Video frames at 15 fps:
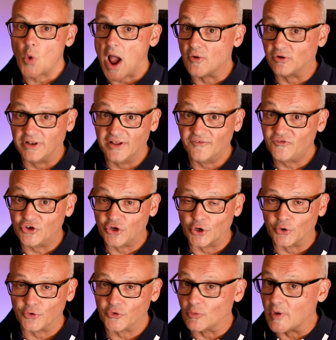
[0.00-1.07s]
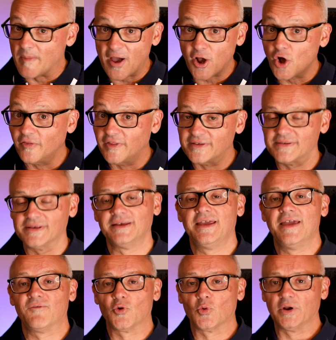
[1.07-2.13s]
I would love to know. So we're back on this,
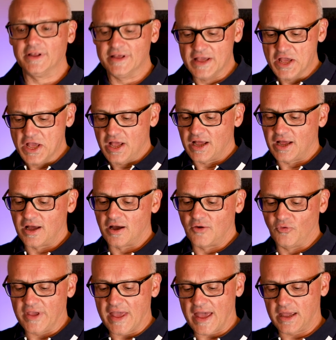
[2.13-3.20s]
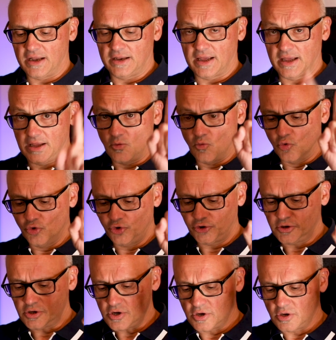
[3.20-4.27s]
everyone. We had a
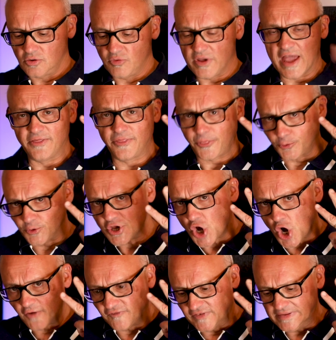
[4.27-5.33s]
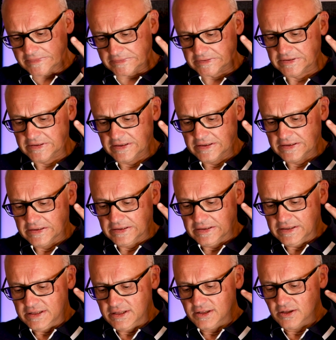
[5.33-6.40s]
water, we had 3 coffees,
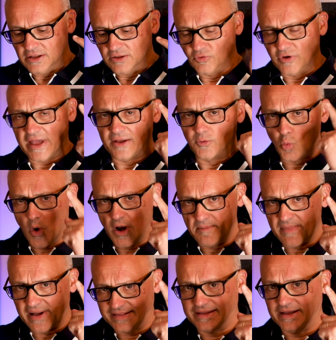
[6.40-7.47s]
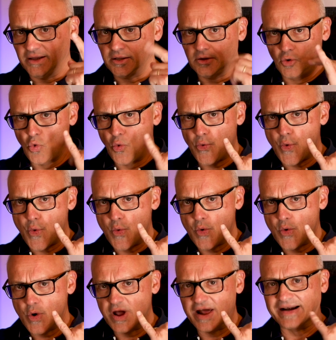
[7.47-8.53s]
we had 1 mate,
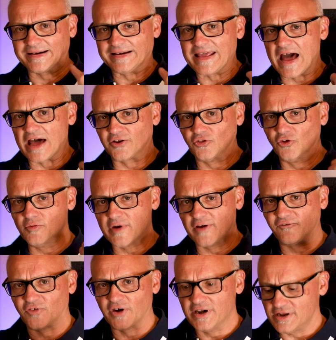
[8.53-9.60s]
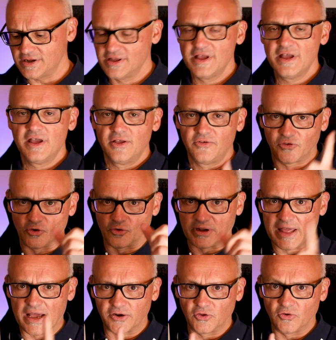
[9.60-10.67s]
Ricardo, my friend. So
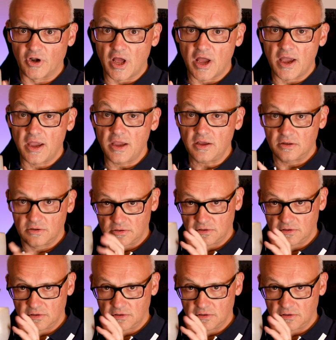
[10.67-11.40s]
Ricardo and I,